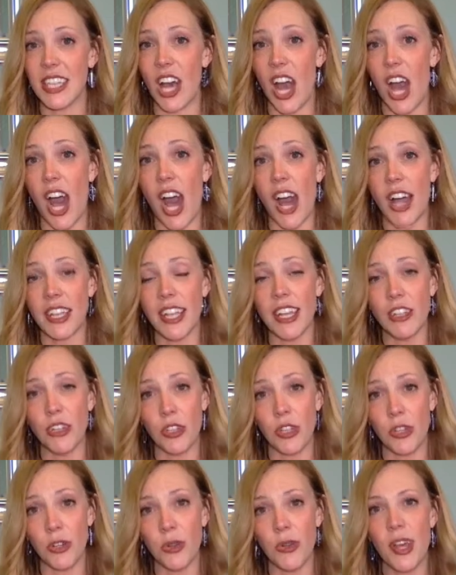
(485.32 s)
the
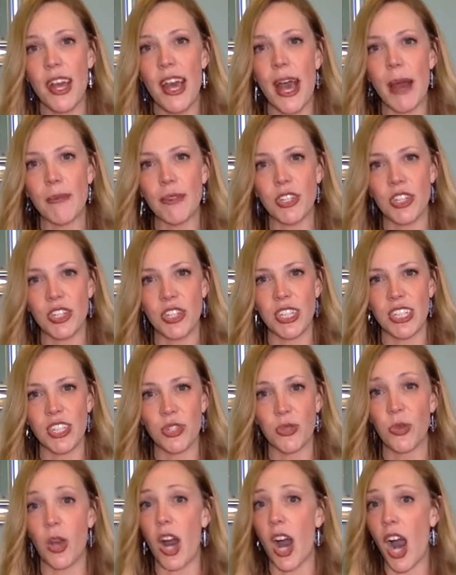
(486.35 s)
hallelujah. I'm going to turn it
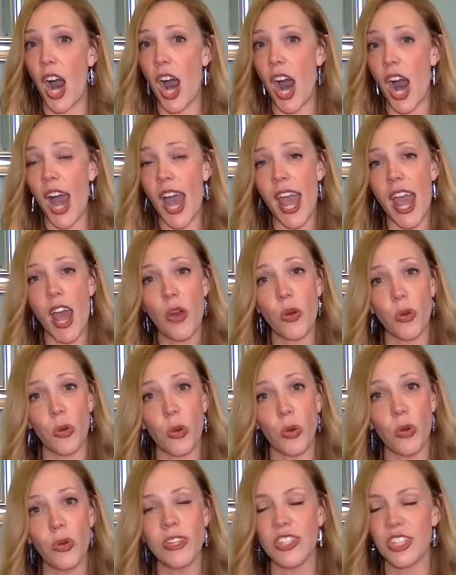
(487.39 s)
to
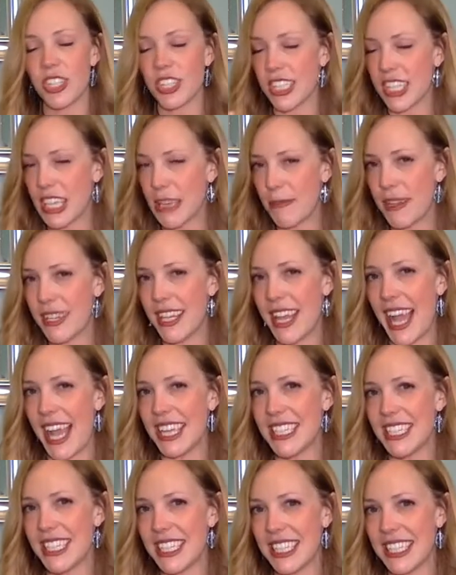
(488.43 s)
ah-ah-oo, just to keep it
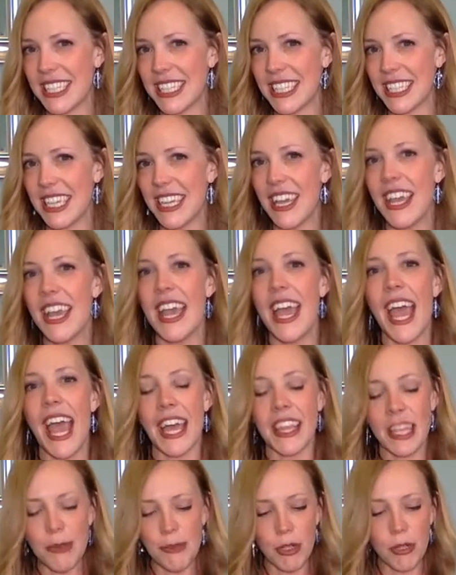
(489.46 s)
nice and easy.
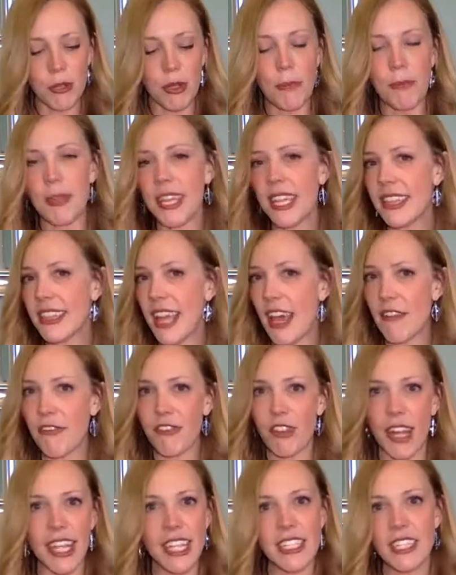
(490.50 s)
And then I'm going to repeat that
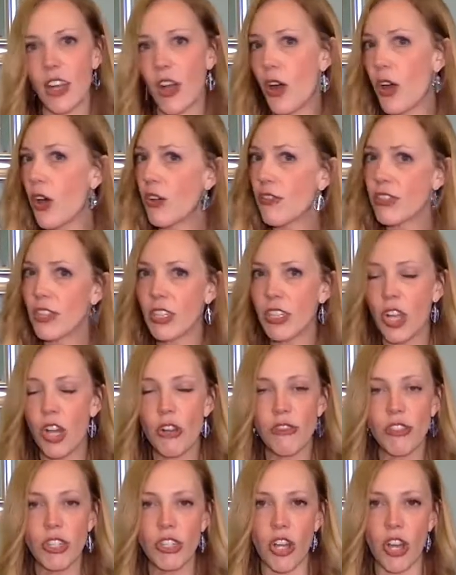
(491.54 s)
phrase over and
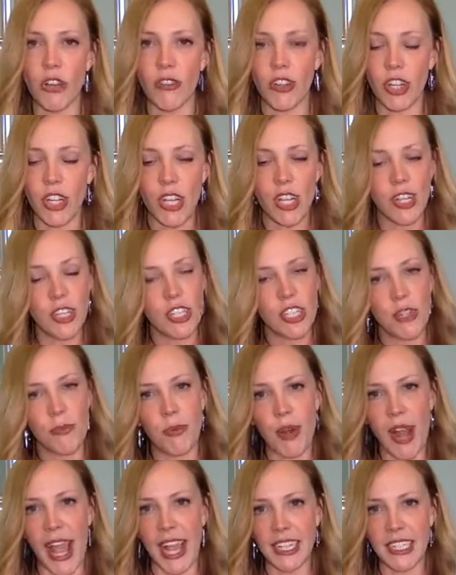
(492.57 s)
over and over to
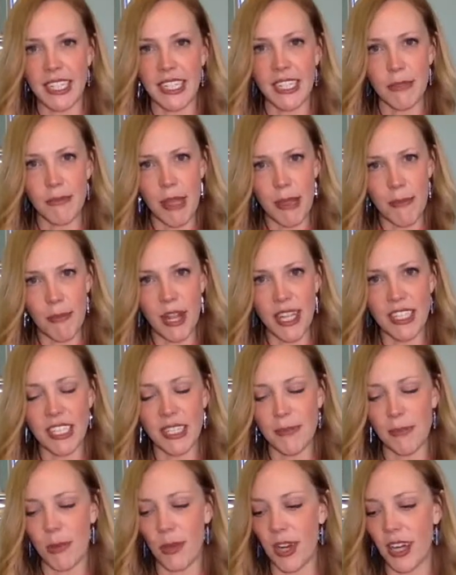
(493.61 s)
practice my breath
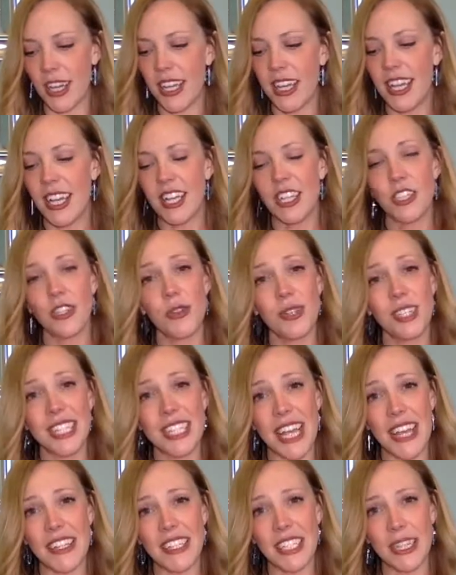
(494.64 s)
support. So it
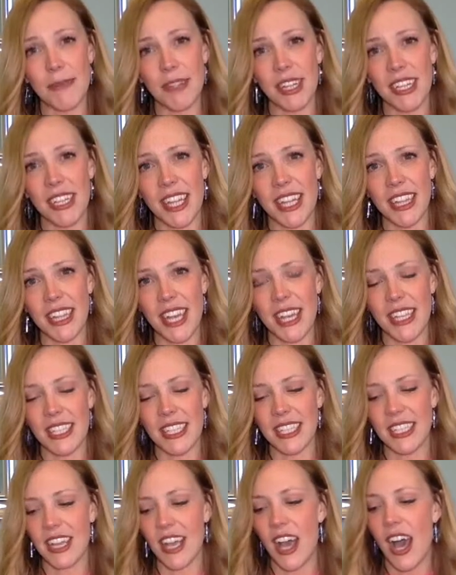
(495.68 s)
sounds something like
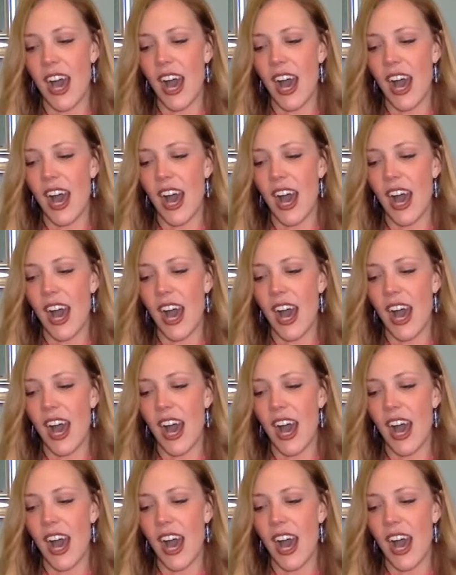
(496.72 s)
this.